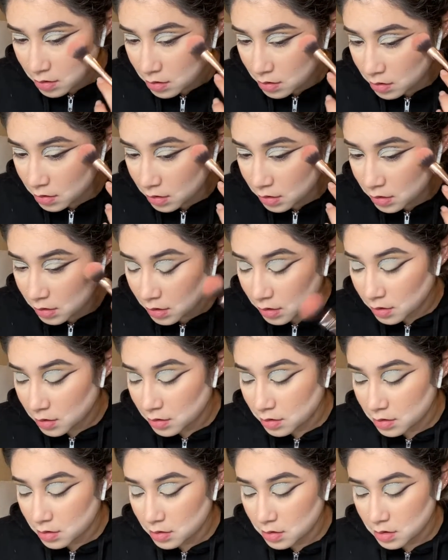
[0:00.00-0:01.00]
and then we're gonna
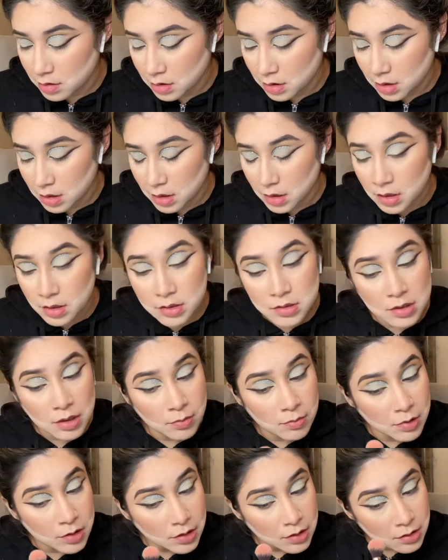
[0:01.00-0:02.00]
go ahead and
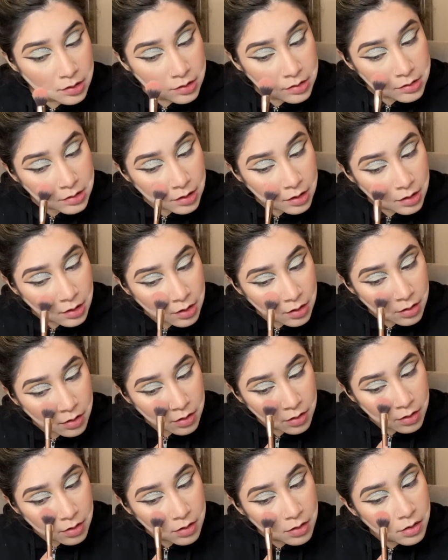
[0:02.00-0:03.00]
blend it
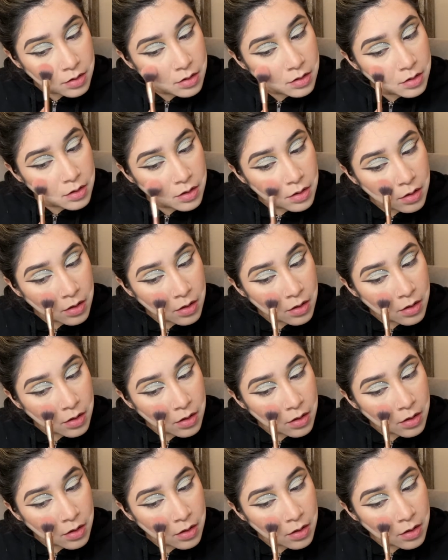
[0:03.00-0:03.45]
out with it.